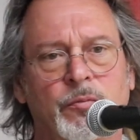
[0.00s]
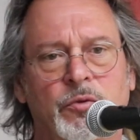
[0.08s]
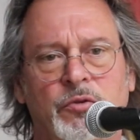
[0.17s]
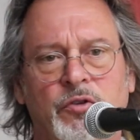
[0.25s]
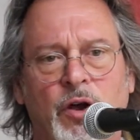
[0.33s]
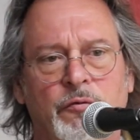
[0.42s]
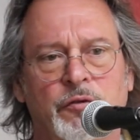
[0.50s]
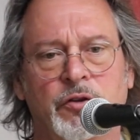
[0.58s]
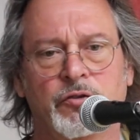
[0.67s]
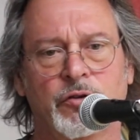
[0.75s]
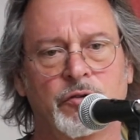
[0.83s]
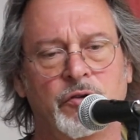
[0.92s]

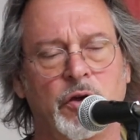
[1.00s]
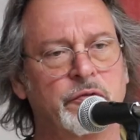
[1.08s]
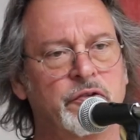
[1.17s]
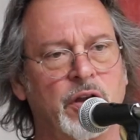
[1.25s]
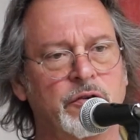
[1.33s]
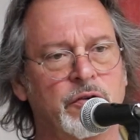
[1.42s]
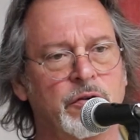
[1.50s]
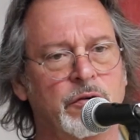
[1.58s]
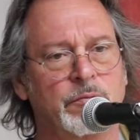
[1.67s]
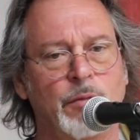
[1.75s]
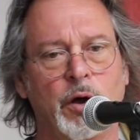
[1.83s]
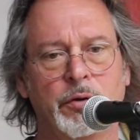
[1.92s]
selfish or
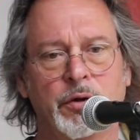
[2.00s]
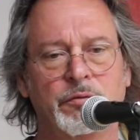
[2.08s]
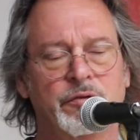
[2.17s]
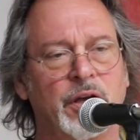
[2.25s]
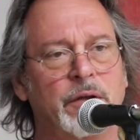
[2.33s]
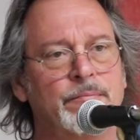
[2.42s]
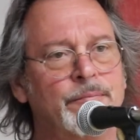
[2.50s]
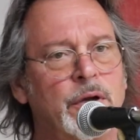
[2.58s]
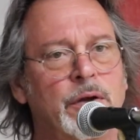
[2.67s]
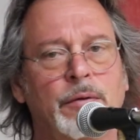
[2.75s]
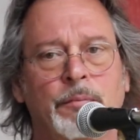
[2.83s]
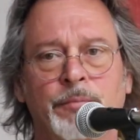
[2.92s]
self-centered motives. I'm
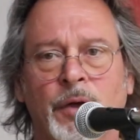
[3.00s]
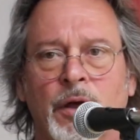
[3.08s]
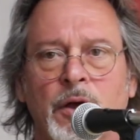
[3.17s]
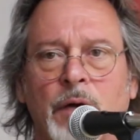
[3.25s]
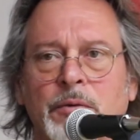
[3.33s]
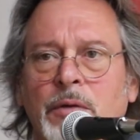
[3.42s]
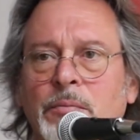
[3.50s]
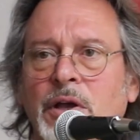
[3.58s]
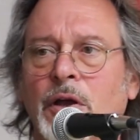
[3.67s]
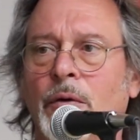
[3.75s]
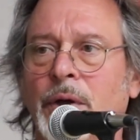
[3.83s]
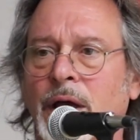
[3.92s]
going to be
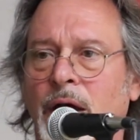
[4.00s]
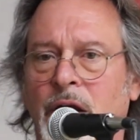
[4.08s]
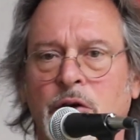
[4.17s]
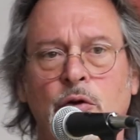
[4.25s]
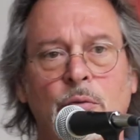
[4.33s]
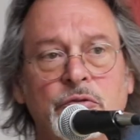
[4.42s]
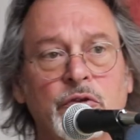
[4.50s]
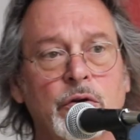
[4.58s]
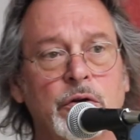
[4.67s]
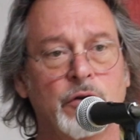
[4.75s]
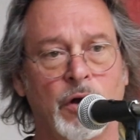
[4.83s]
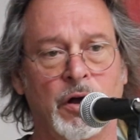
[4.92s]
going out. I knew it was a
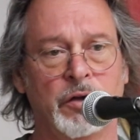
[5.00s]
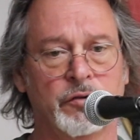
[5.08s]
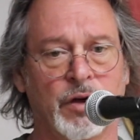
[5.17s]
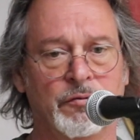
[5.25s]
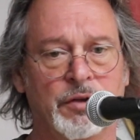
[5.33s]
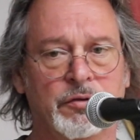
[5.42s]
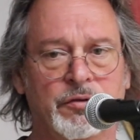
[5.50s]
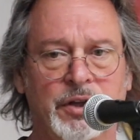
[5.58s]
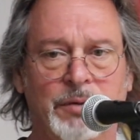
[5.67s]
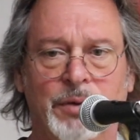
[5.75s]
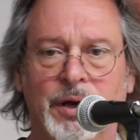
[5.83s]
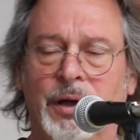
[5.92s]
cause,
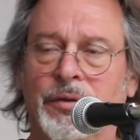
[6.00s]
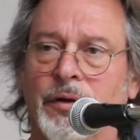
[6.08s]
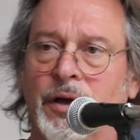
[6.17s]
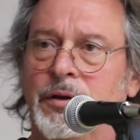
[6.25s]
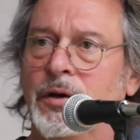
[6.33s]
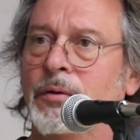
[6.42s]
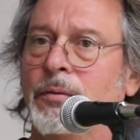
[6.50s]
obviously, but I thought,